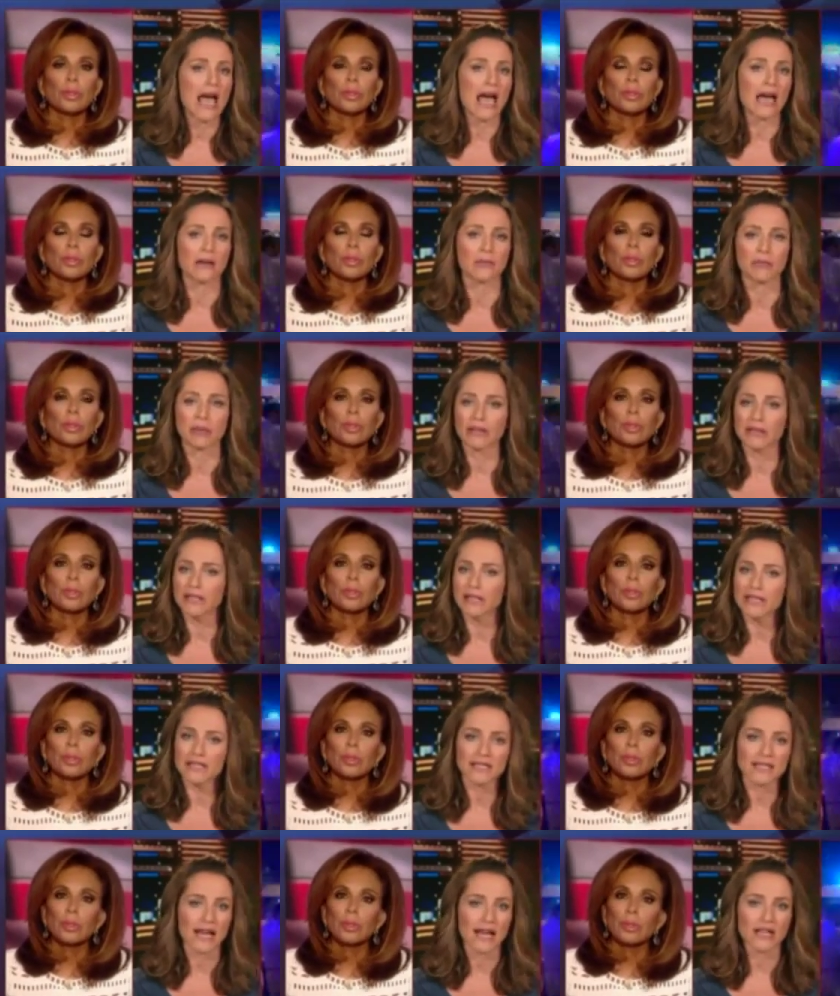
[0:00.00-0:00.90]
Speaker 1: and
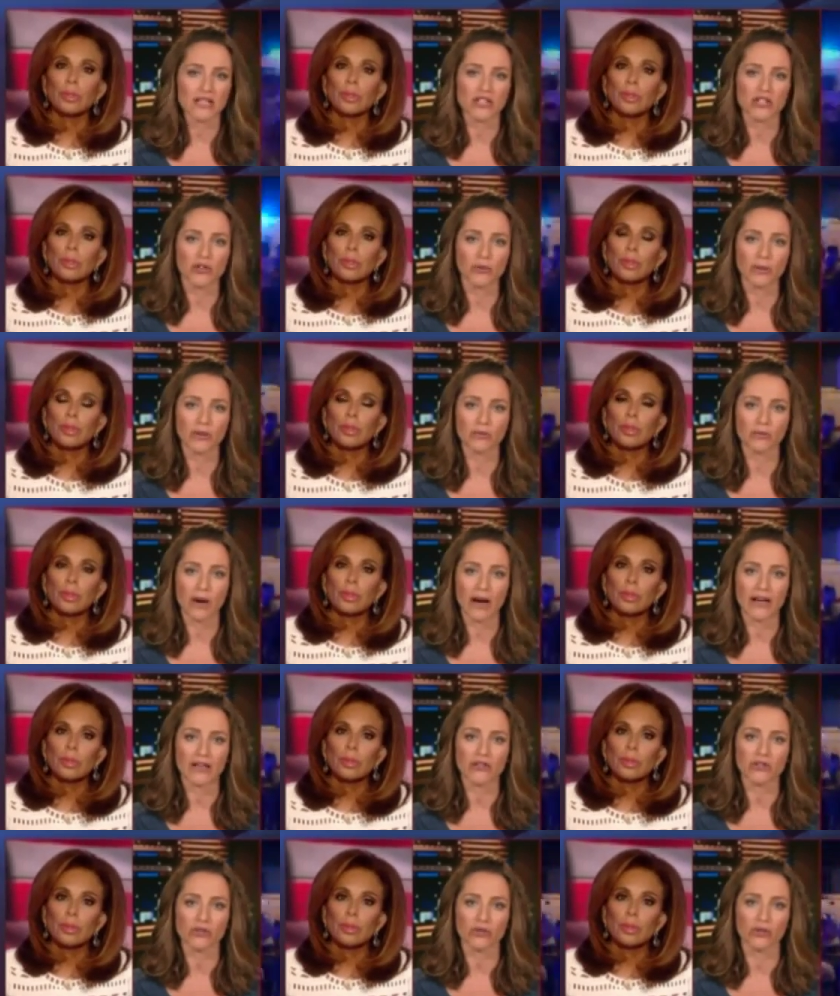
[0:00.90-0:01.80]
politicized human
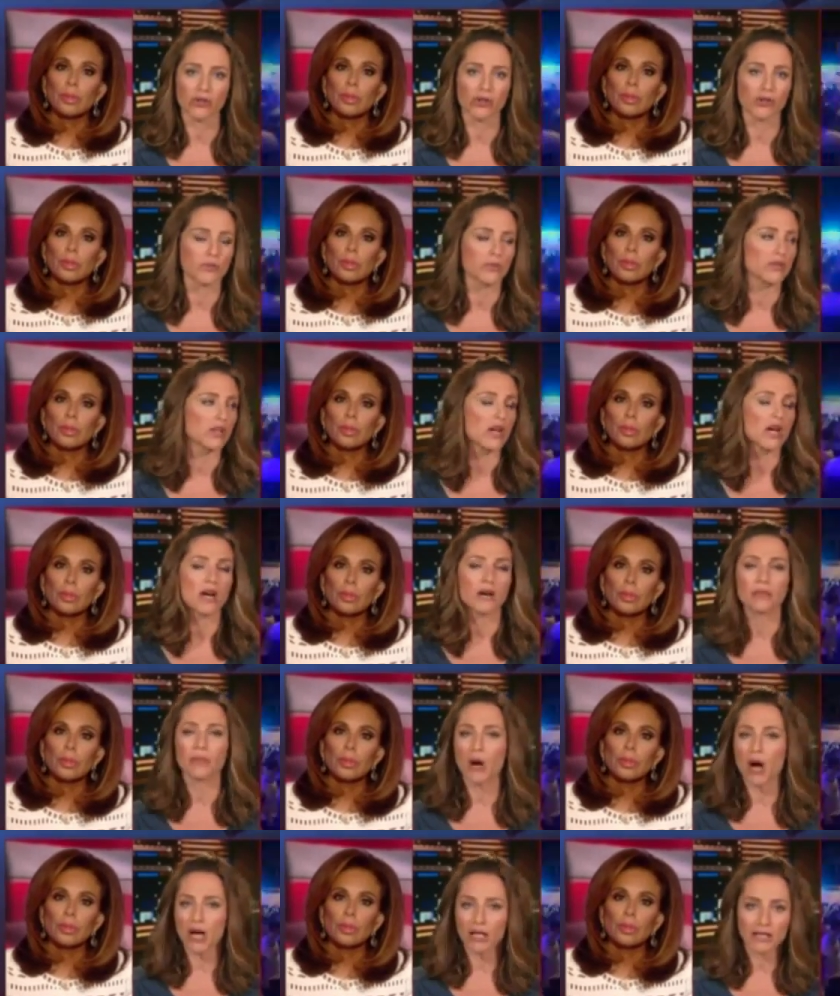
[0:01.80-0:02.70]
rights groups,
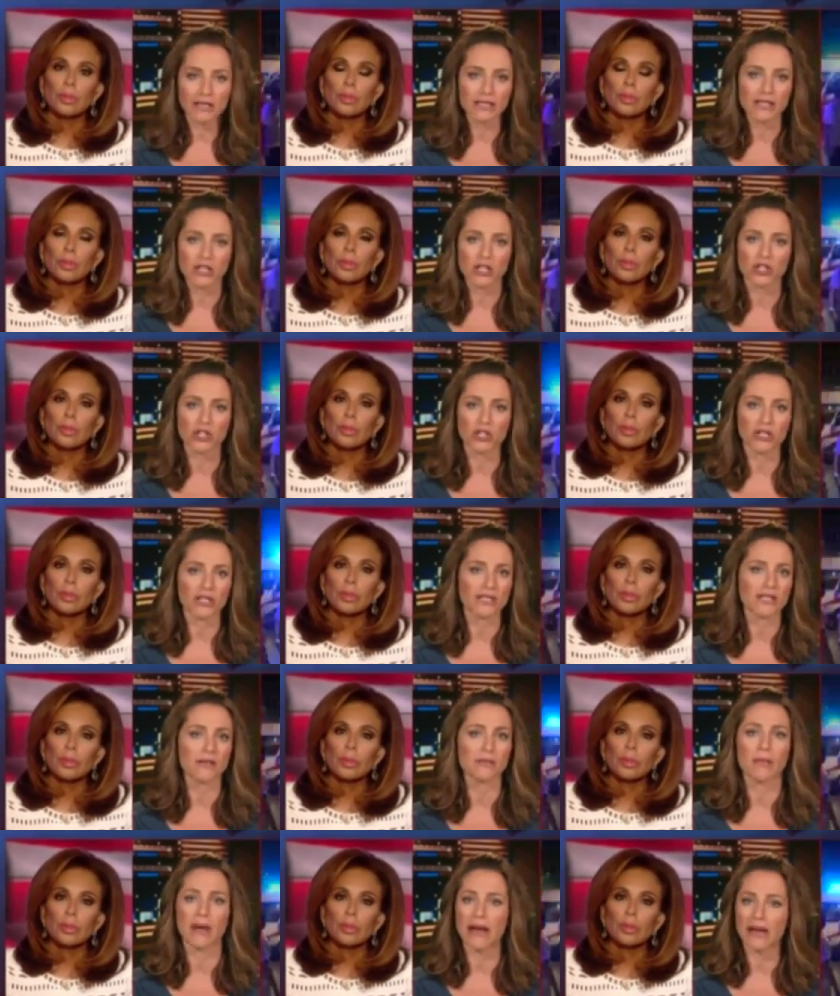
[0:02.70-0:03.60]

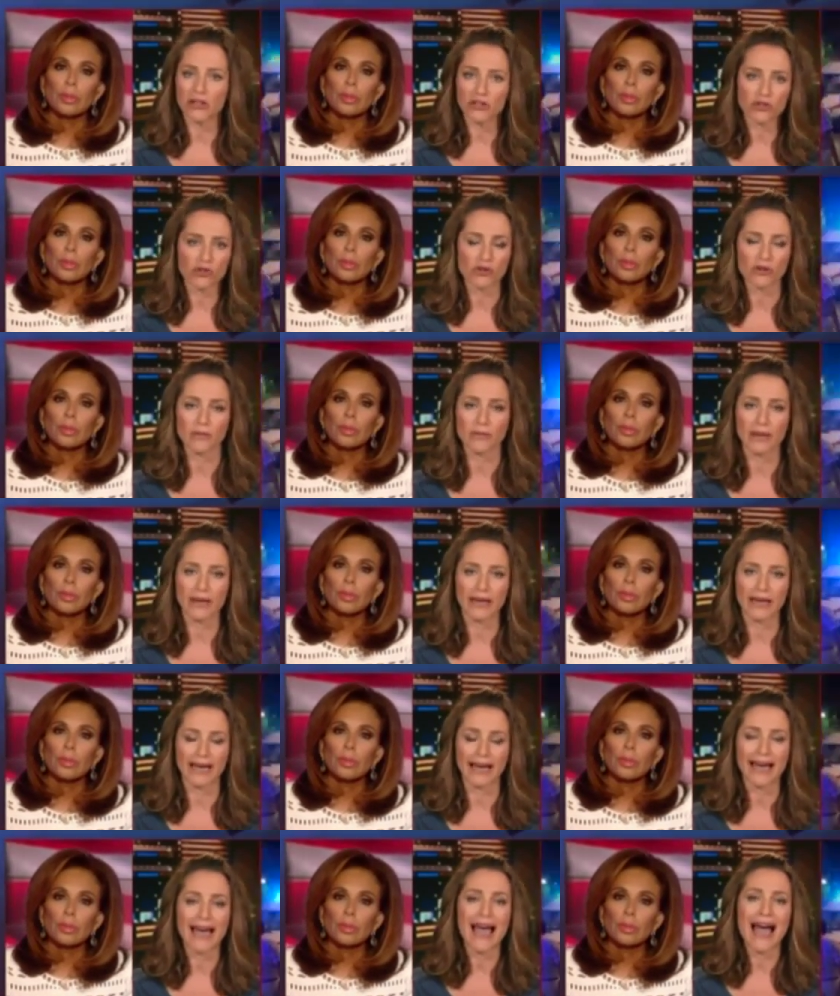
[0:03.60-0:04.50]
politicians, the mainstream
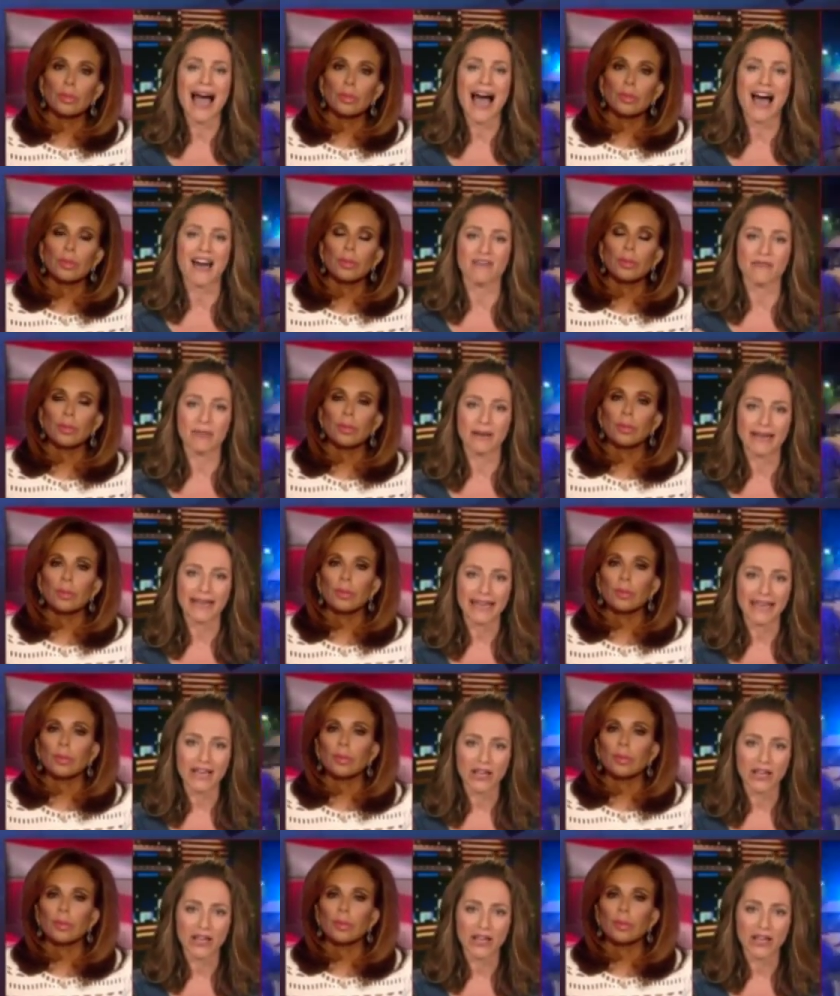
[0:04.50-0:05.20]
media have been